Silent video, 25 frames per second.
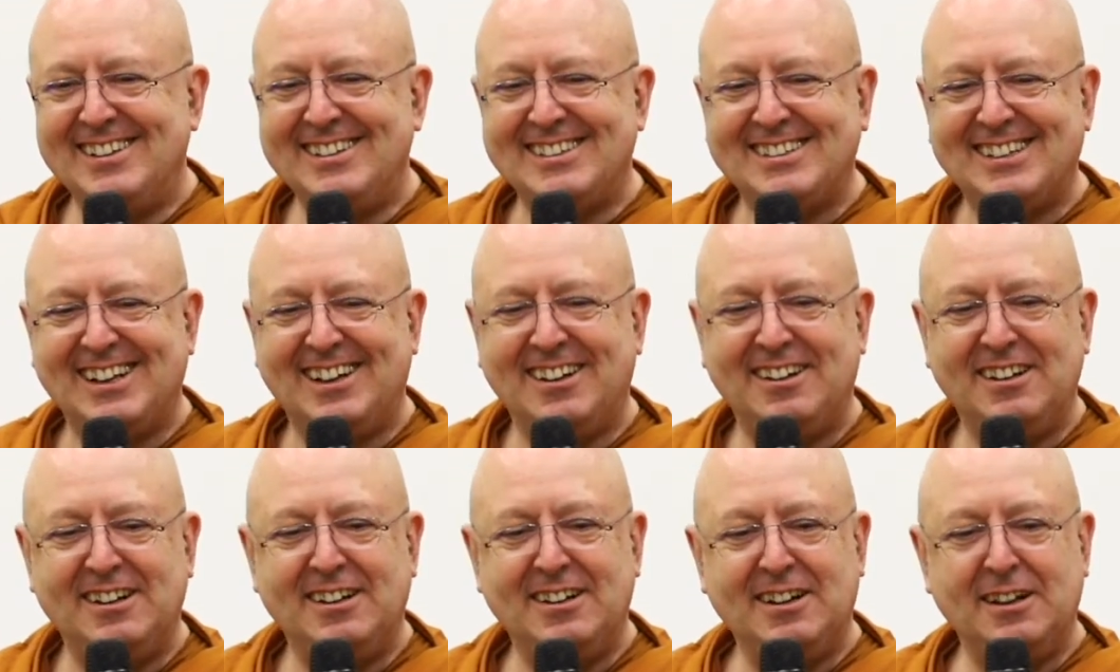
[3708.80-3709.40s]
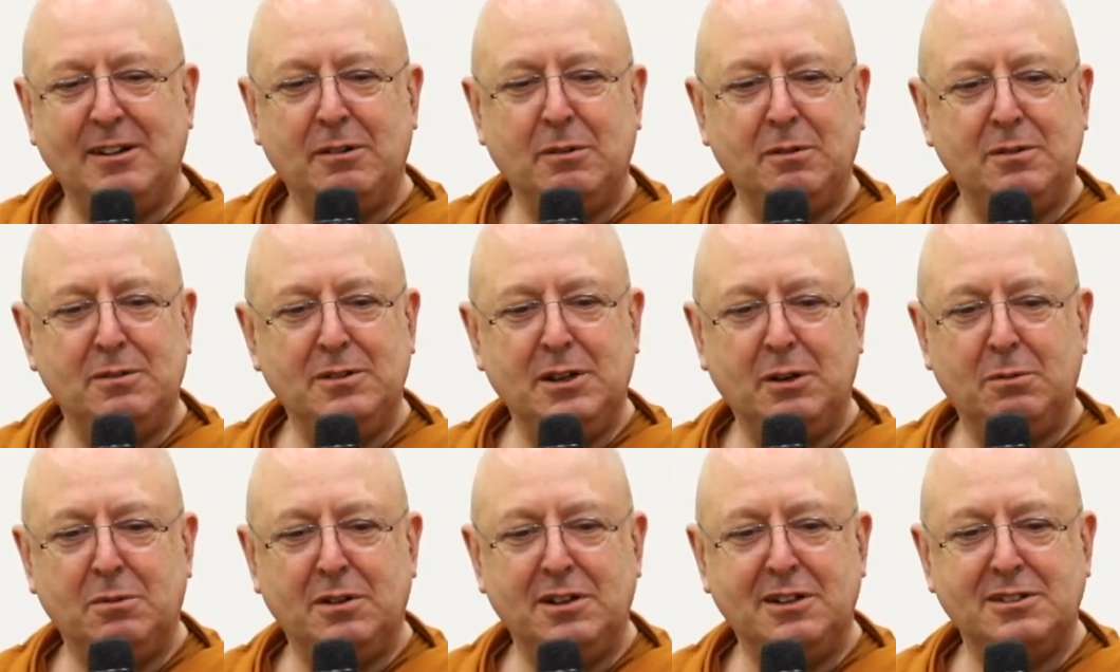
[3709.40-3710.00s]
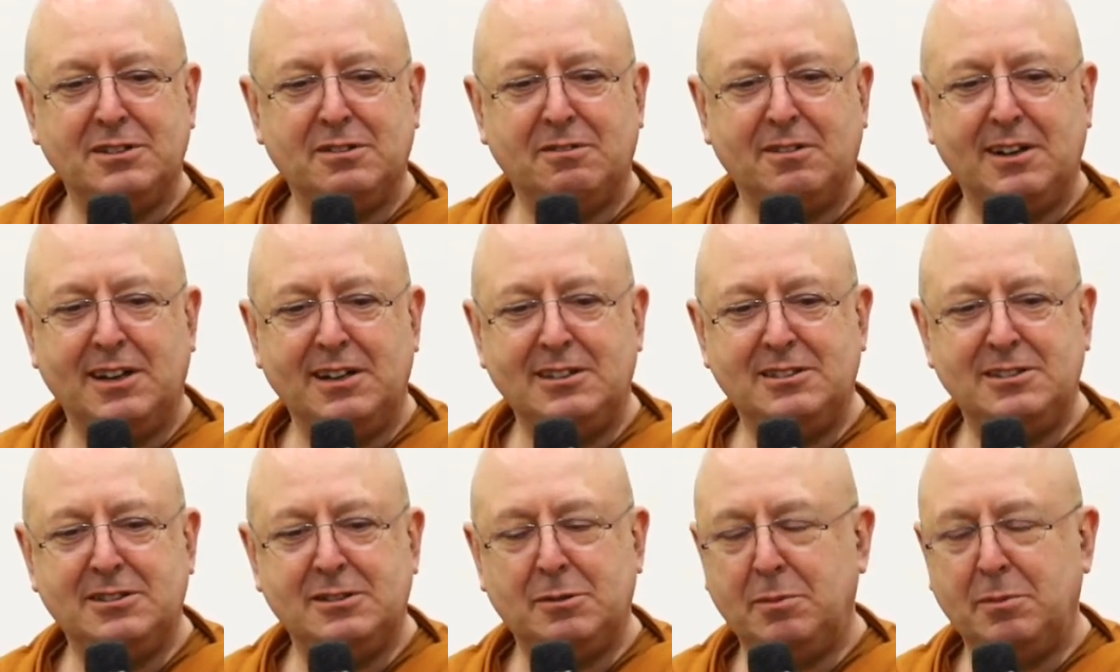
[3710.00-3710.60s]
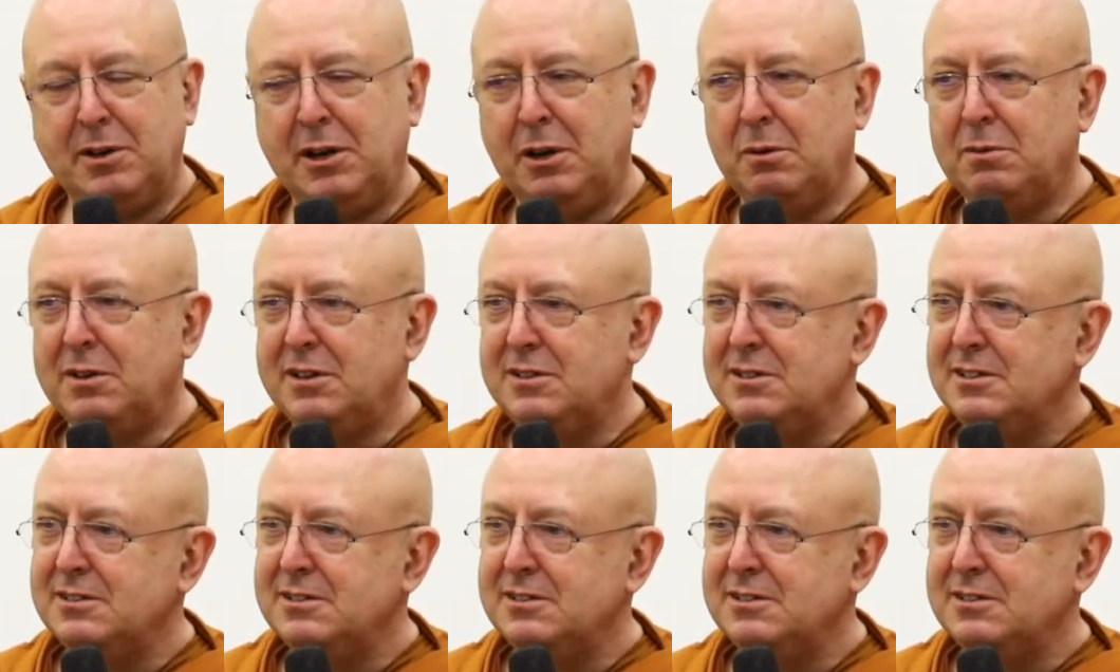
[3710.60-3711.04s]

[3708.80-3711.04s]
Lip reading: So, and what is a relationship anyway?